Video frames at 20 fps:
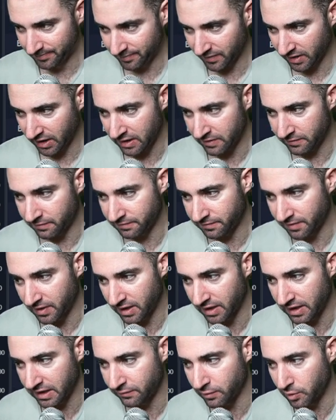if
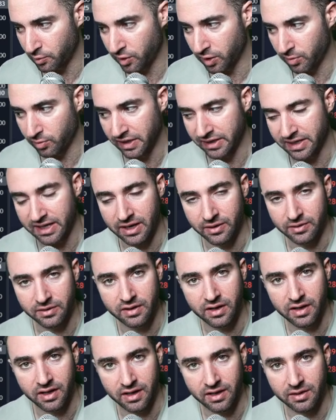we were to break out
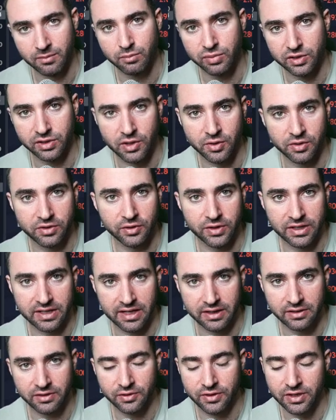below
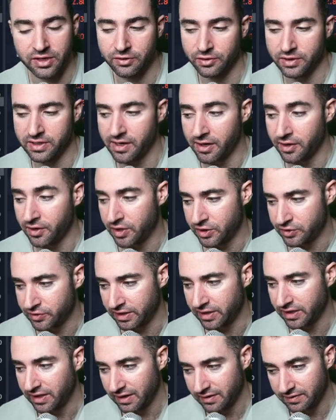3930, 3900,
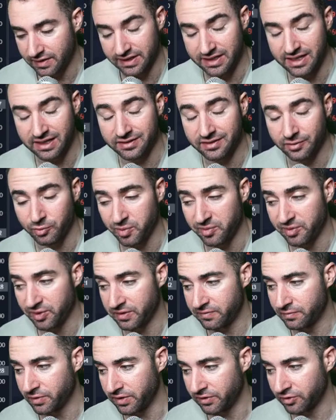then yes, I would be
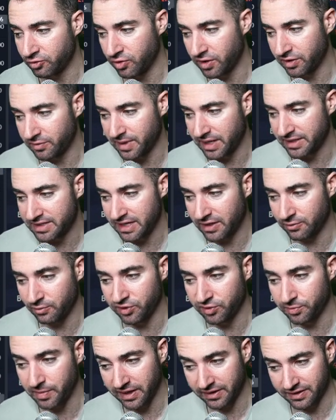looking for this cross back down,
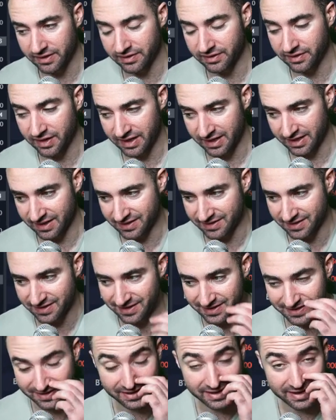respect this, and
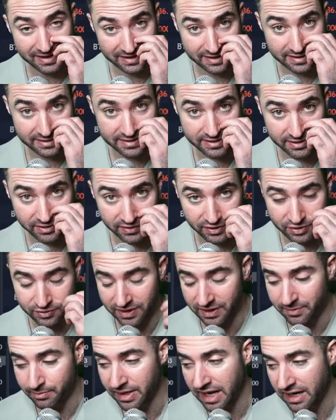continue the
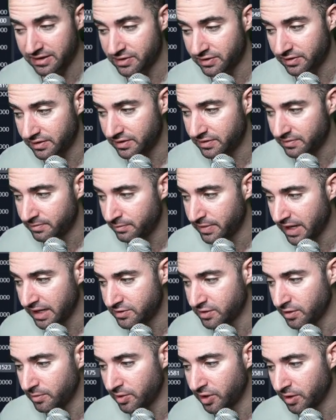trend back to
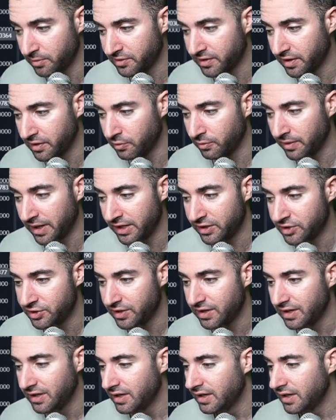the bottom side of the range.
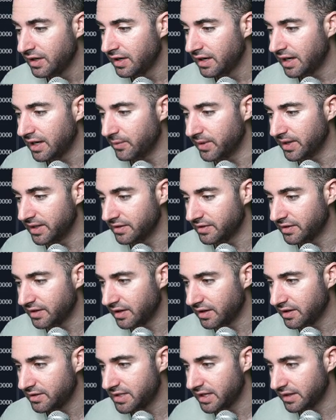Anyways,
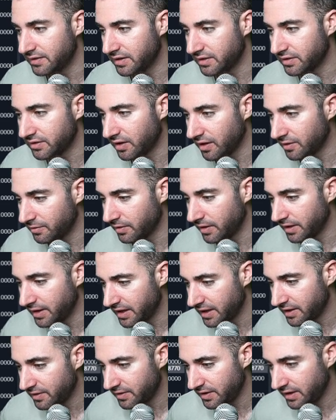I'll take this off right
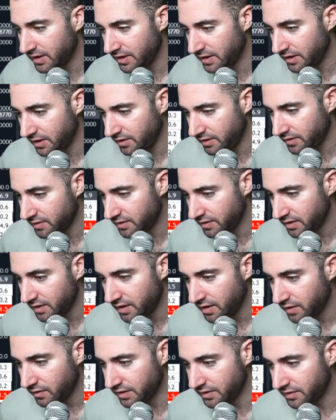now, and
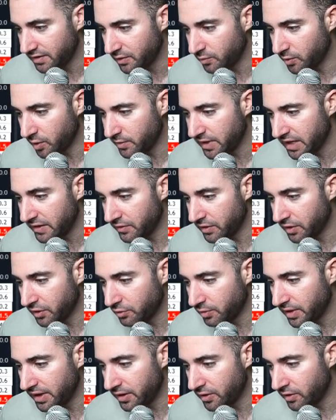let's see, what do we have on the
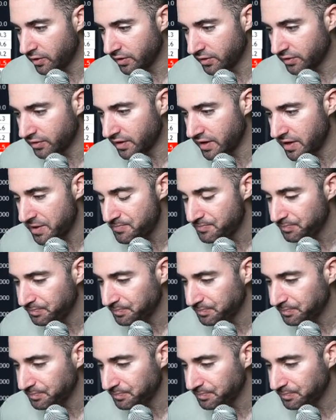3 day RSI?